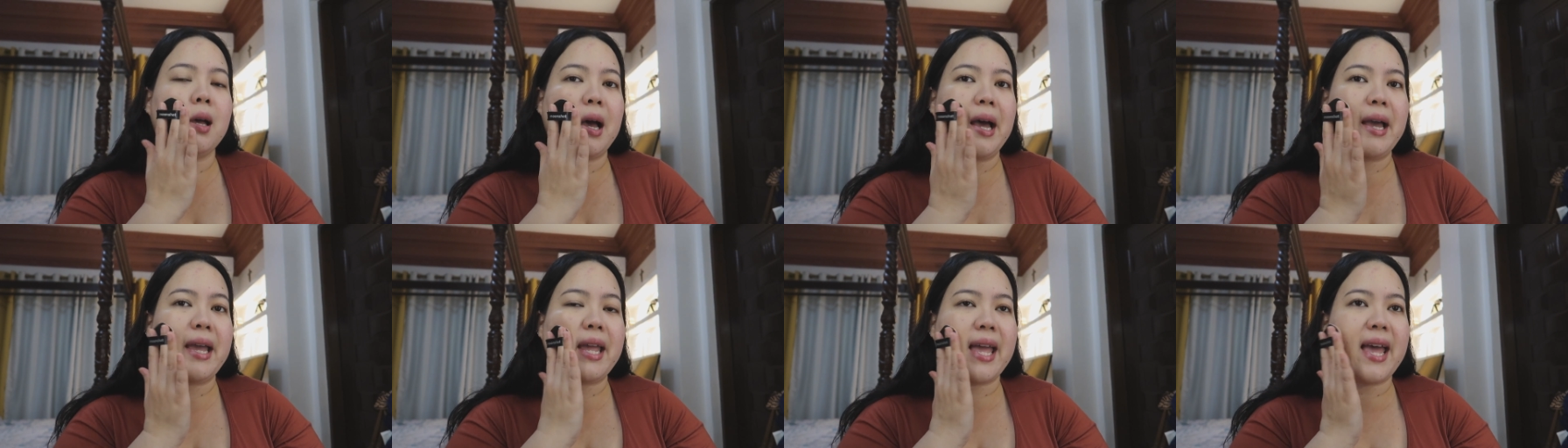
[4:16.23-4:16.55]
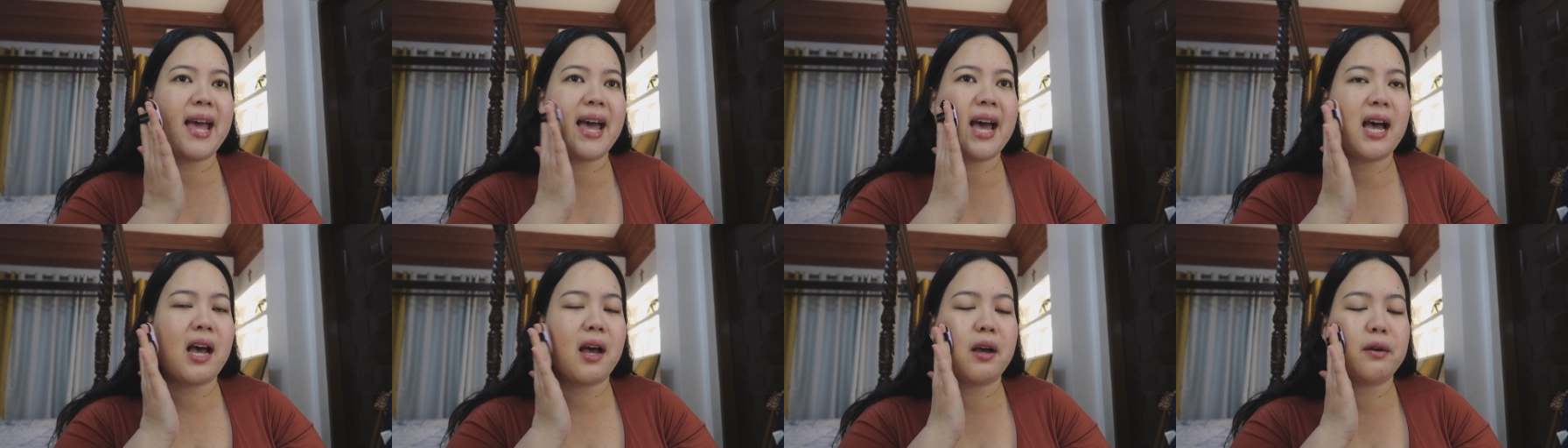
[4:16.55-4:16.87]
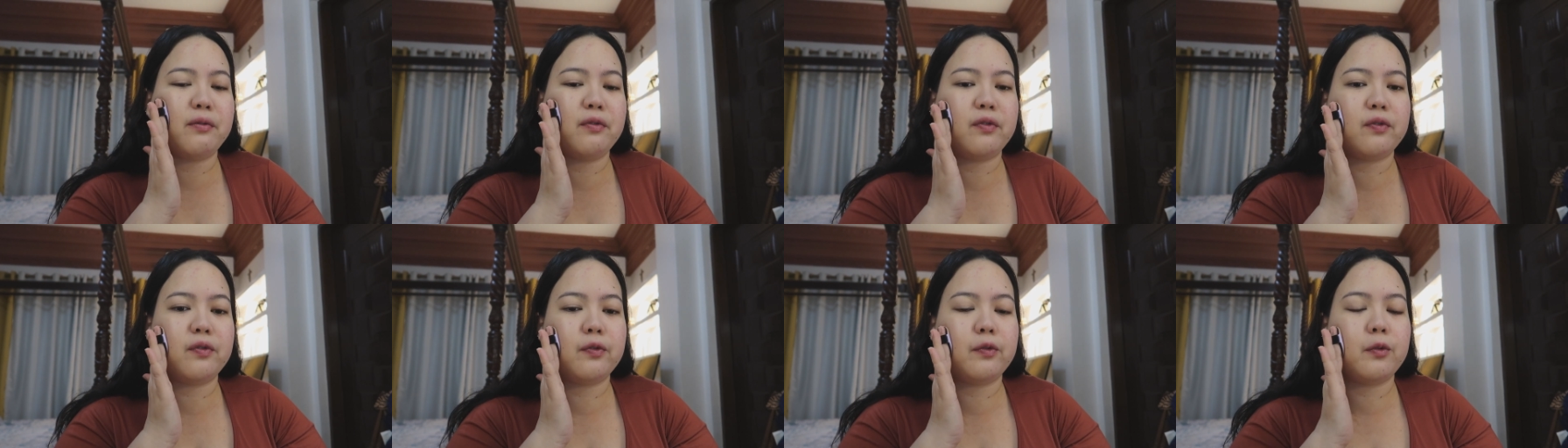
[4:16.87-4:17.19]
I
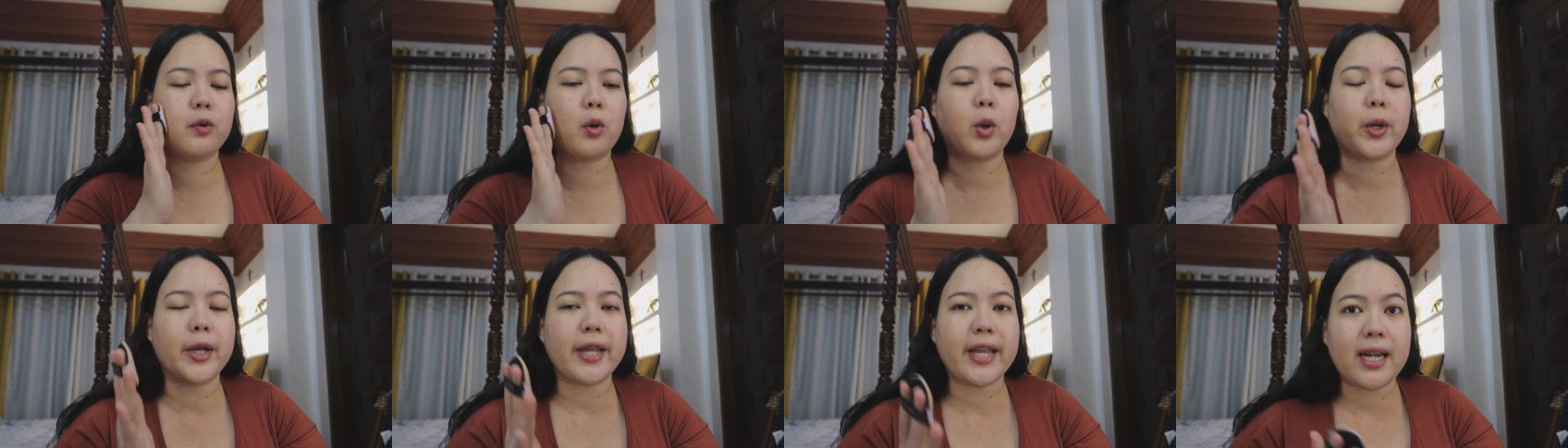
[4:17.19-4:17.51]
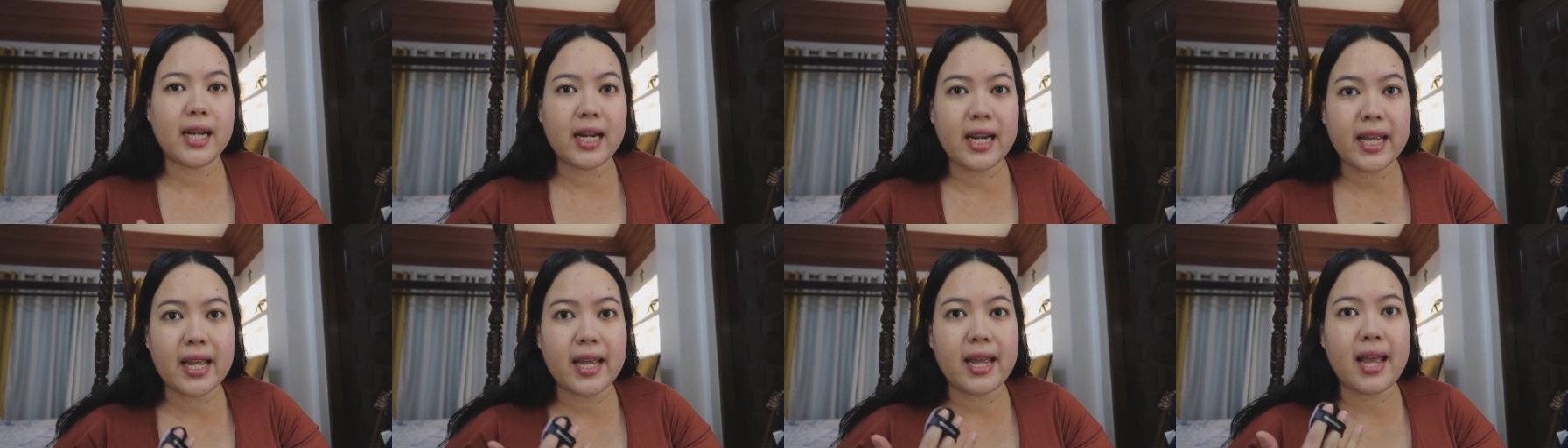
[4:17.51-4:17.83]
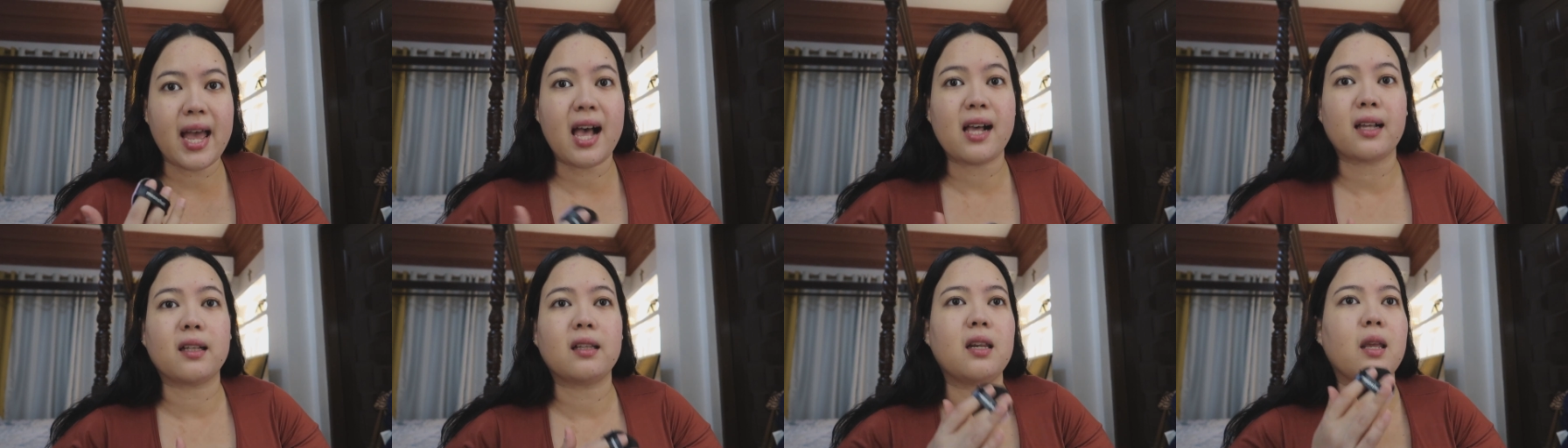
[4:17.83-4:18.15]
have
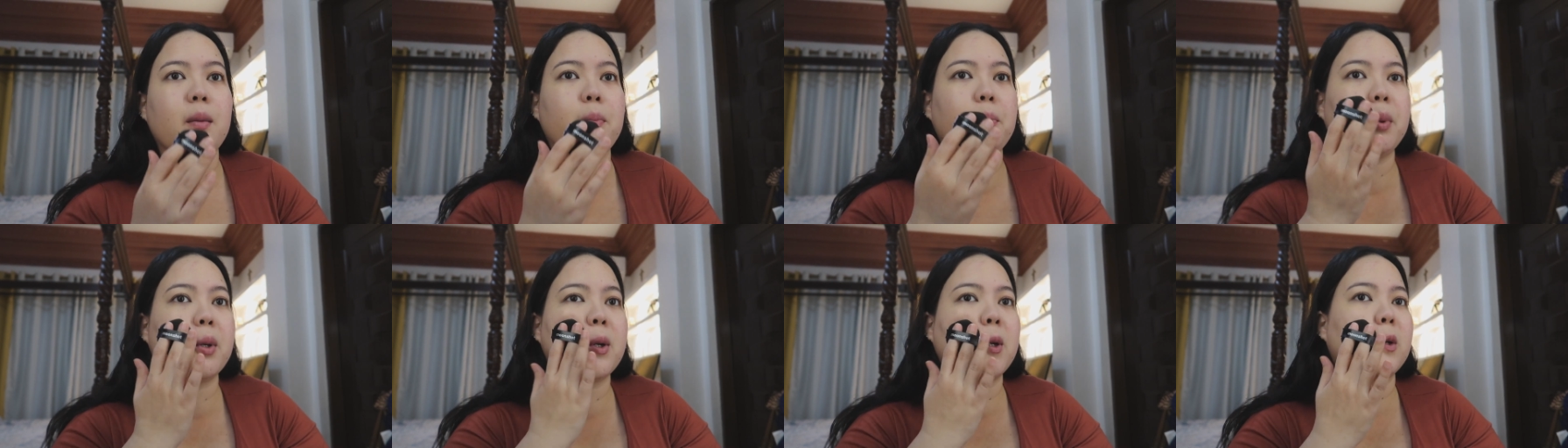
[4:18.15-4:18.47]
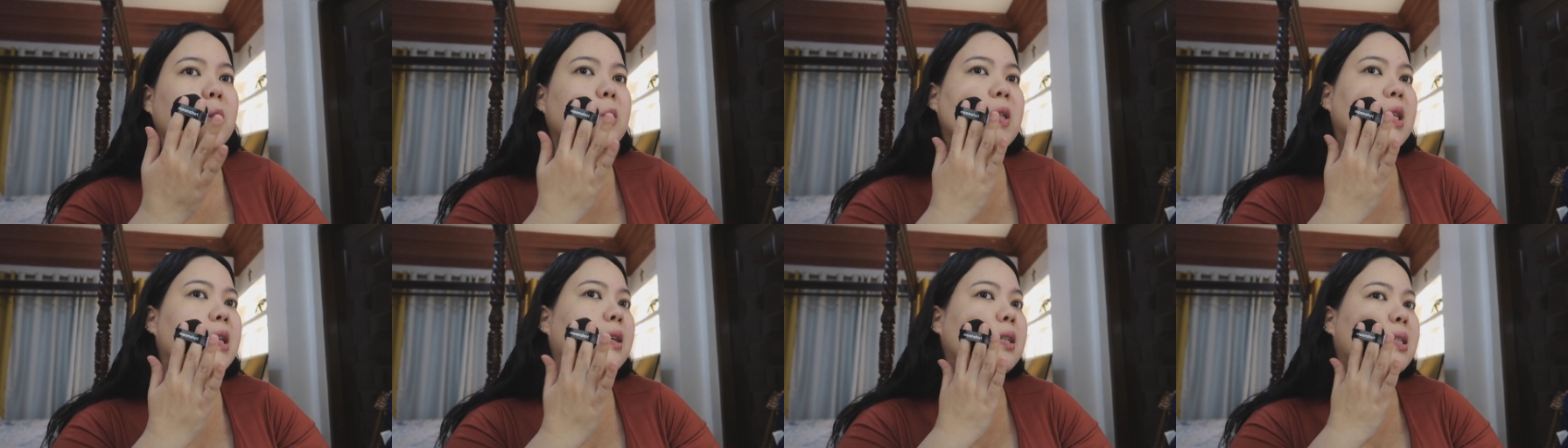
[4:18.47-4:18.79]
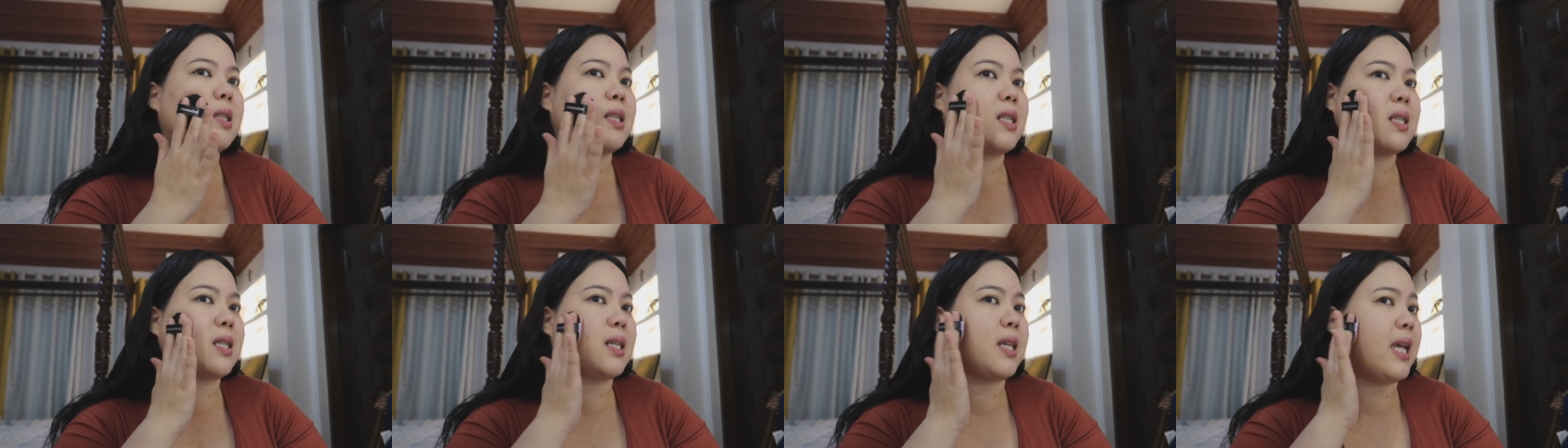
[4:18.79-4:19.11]
oily, acne-prone
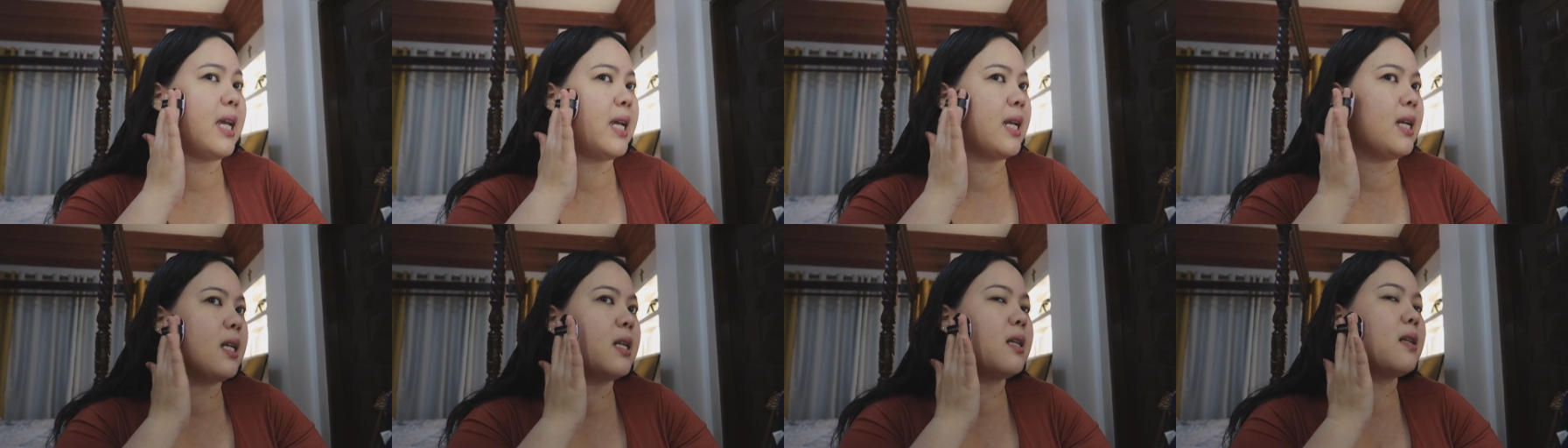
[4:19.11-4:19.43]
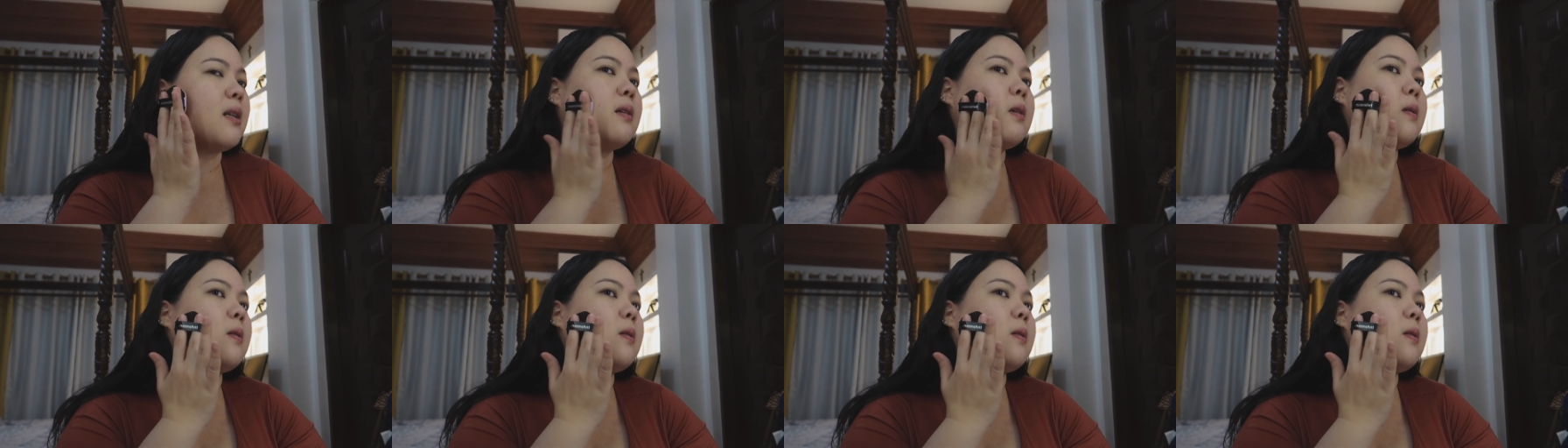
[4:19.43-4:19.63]
skin.